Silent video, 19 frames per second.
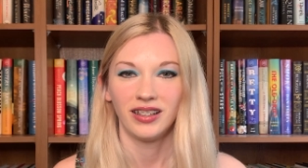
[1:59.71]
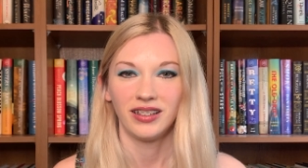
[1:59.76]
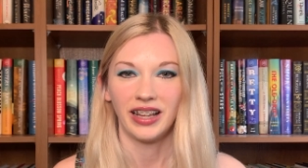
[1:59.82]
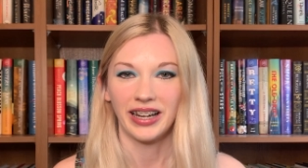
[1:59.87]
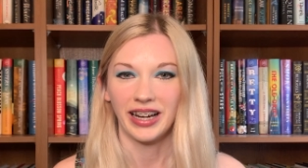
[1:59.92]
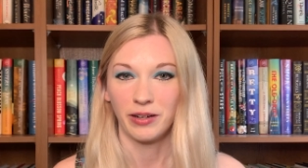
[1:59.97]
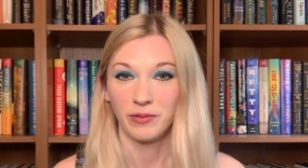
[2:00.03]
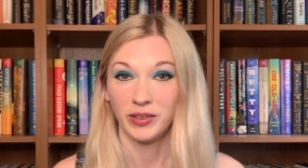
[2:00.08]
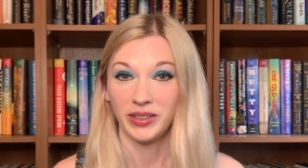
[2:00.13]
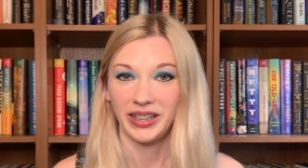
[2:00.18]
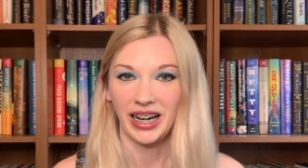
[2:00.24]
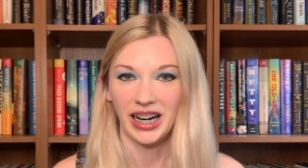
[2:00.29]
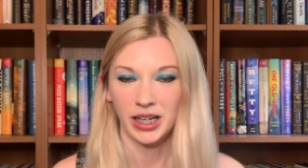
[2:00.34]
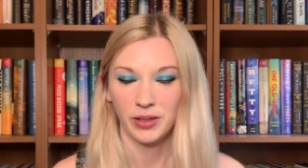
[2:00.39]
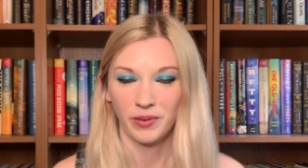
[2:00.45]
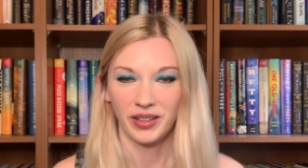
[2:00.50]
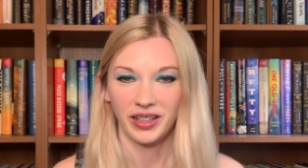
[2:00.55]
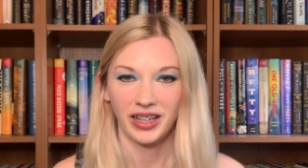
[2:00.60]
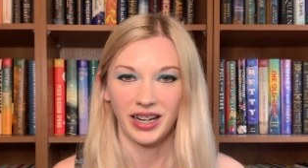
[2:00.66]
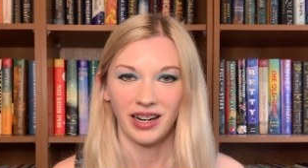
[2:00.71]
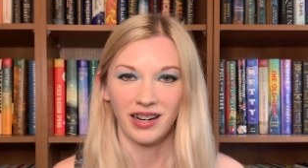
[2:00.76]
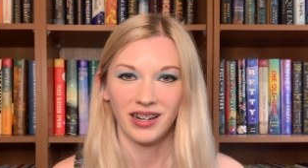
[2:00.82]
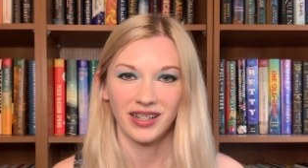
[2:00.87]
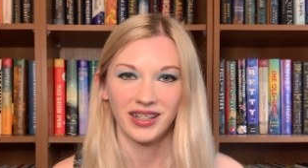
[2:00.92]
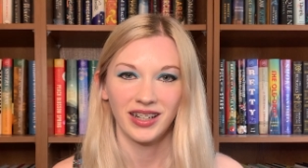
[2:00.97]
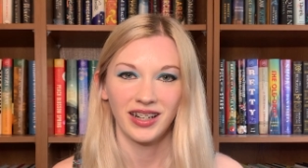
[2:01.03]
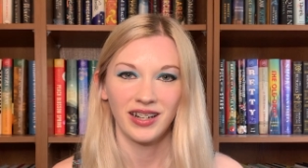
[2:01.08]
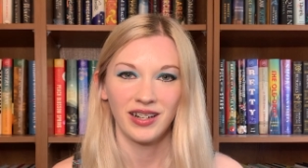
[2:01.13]
like I really cared about the
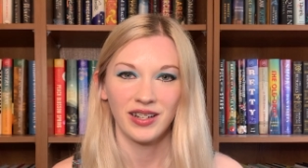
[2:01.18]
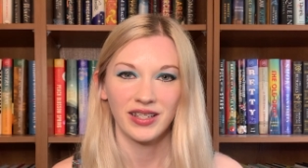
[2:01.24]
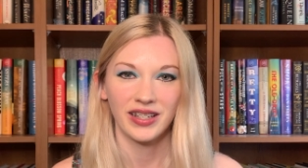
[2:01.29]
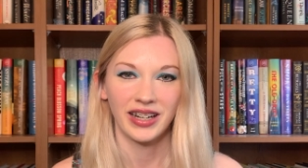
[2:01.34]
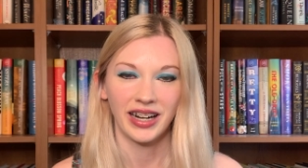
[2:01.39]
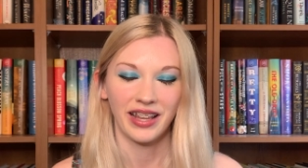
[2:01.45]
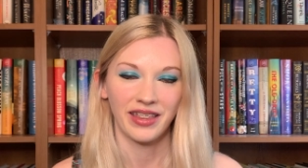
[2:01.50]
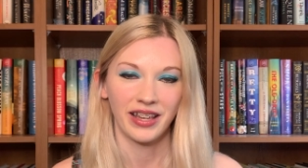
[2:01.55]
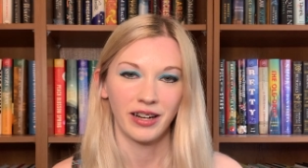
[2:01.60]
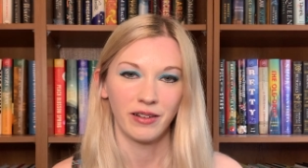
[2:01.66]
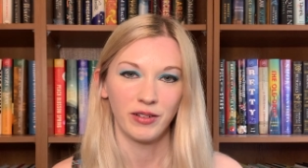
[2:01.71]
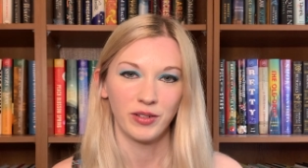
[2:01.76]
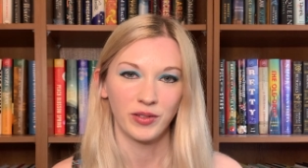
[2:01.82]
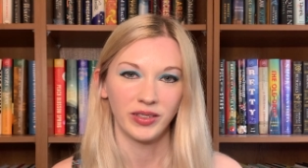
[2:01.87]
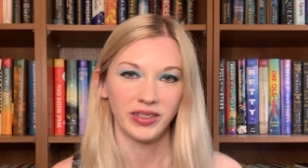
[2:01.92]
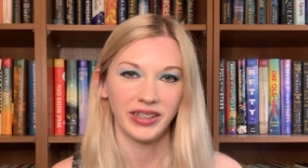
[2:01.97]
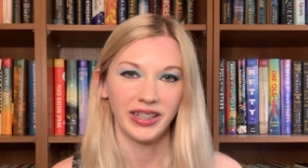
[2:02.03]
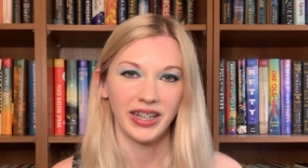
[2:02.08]
characters, and I thought it was really